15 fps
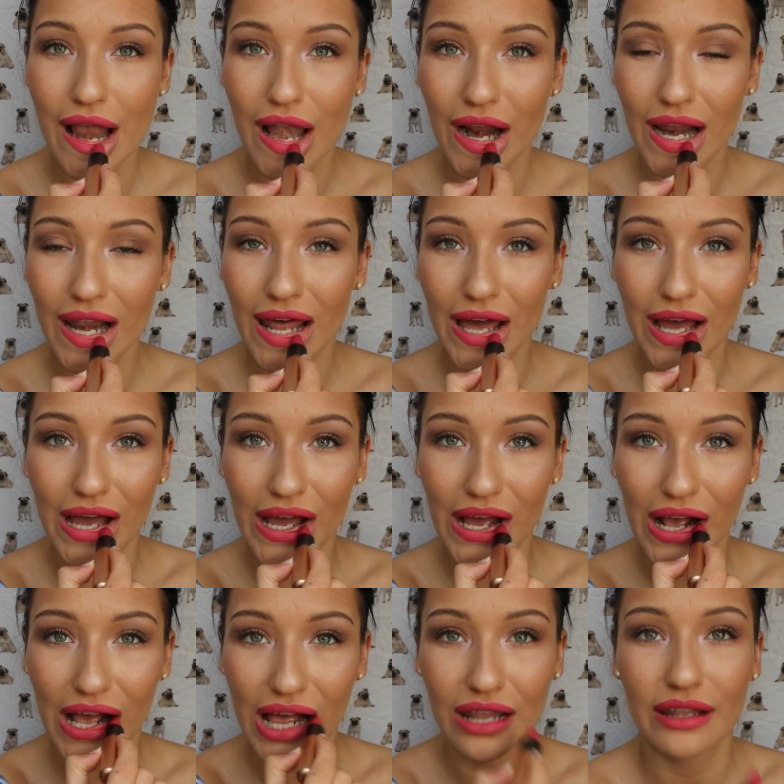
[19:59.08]
Look at that.
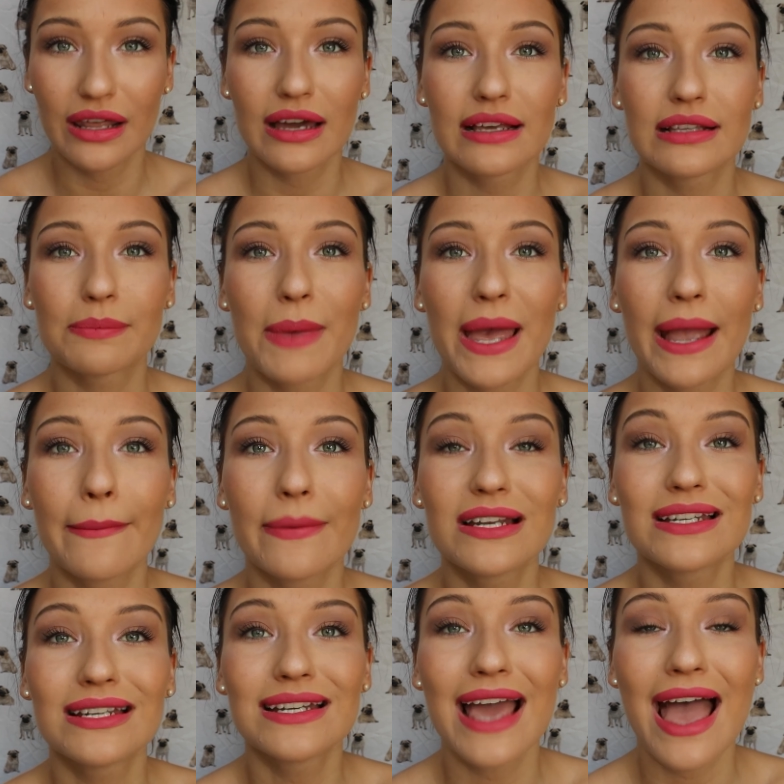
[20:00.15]
That is
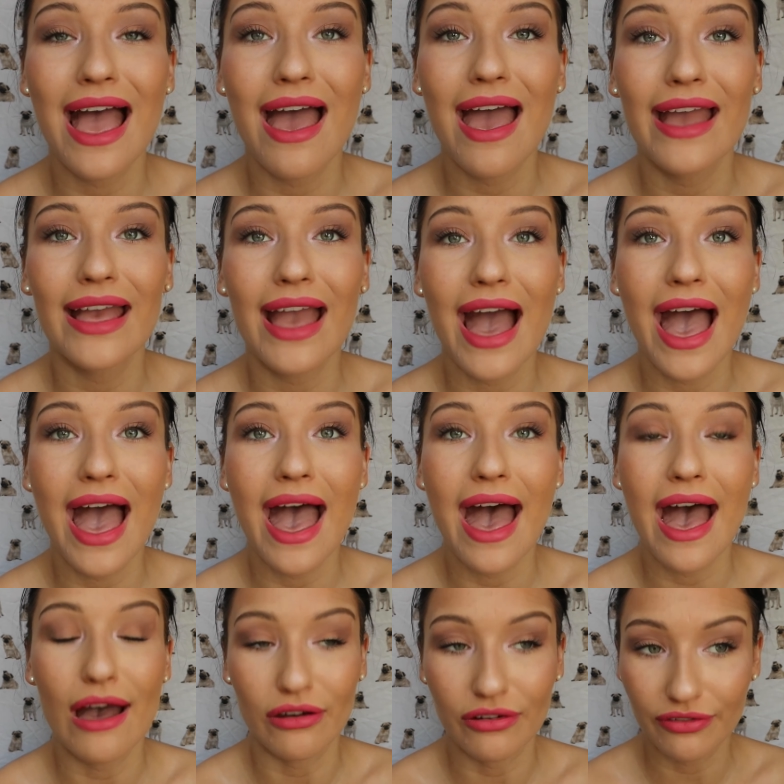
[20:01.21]
pigmented
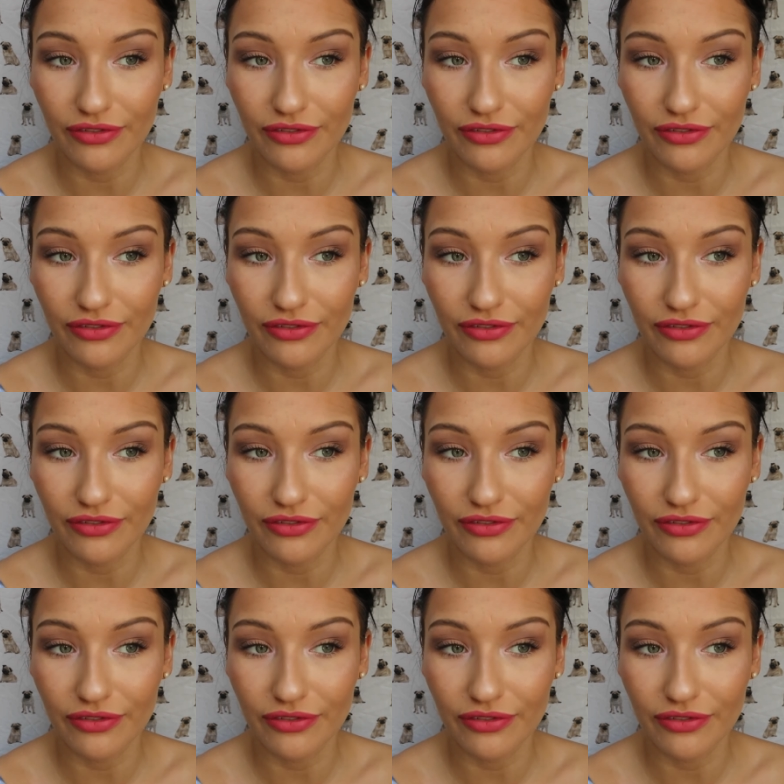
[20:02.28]
AF.